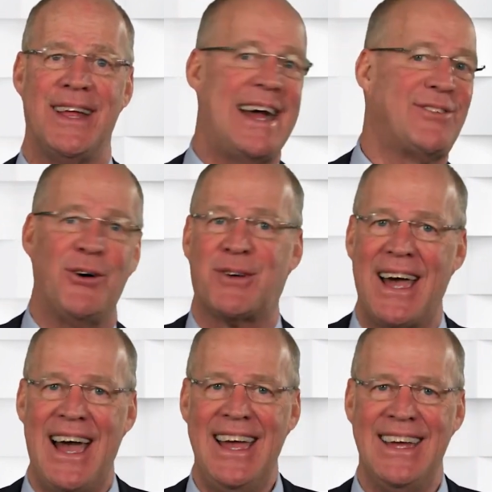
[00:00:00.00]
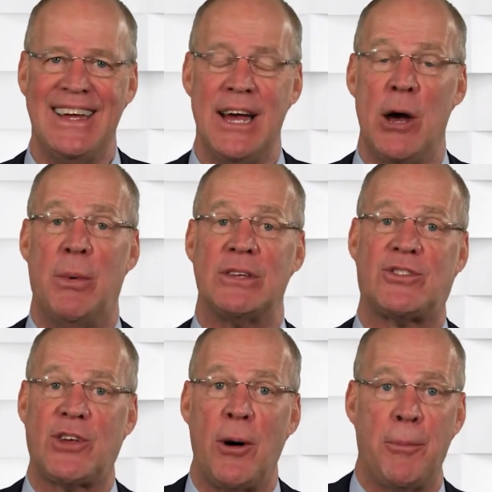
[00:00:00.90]
That's okay. But
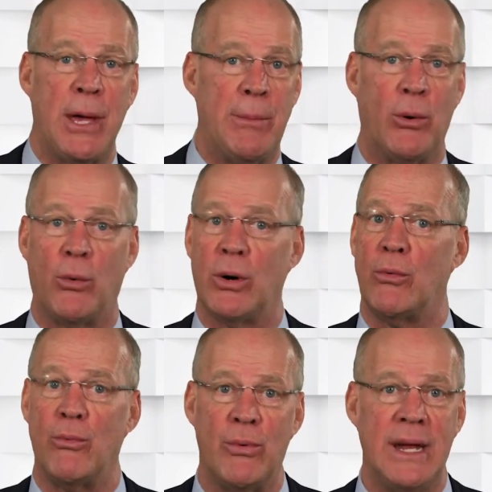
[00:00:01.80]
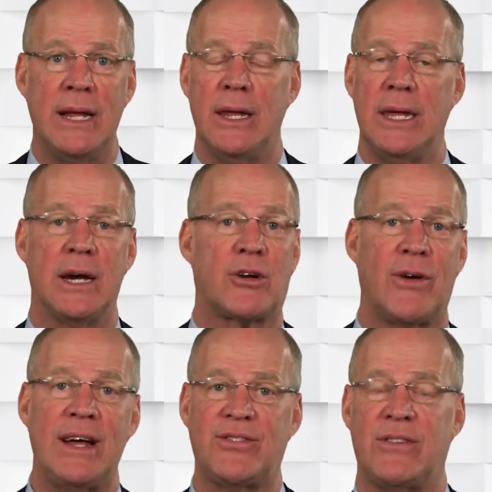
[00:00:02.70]
some people were really
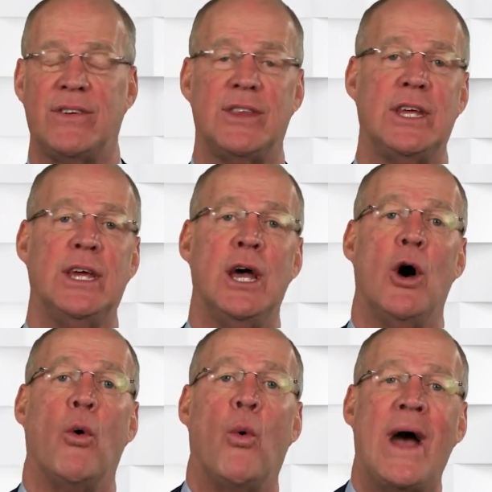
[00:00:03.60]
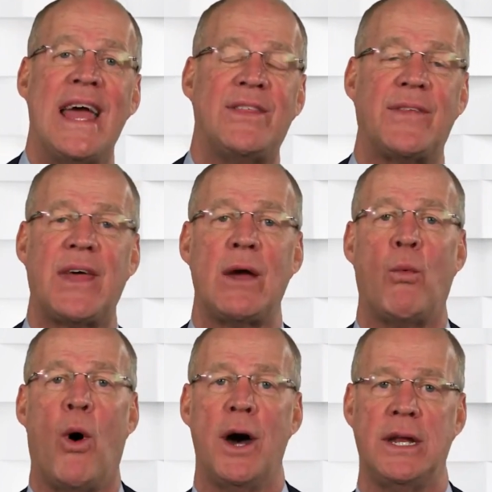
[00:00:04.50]
aggressive in the way that they
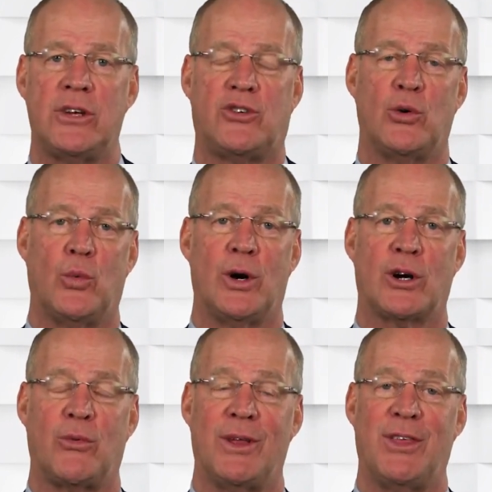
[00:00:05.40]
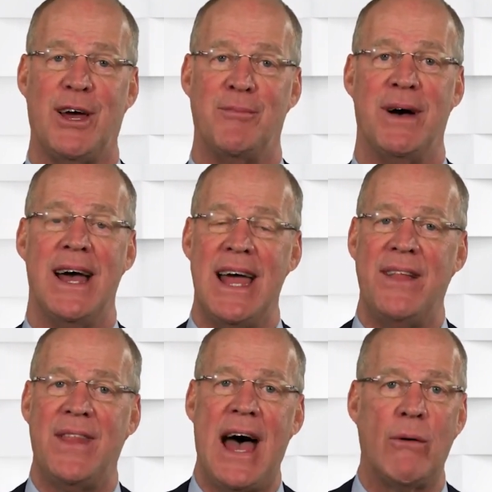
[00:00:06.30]
wanted to work with him,
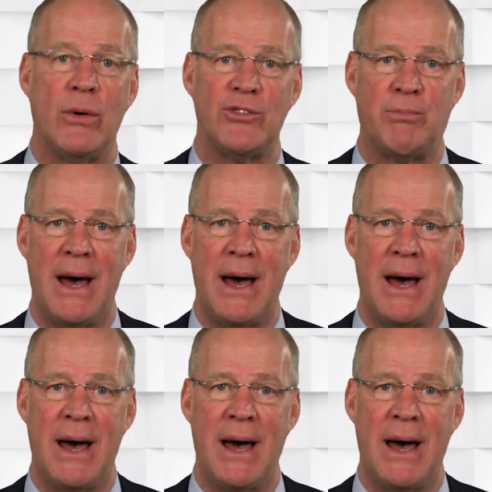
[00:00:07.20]
and that was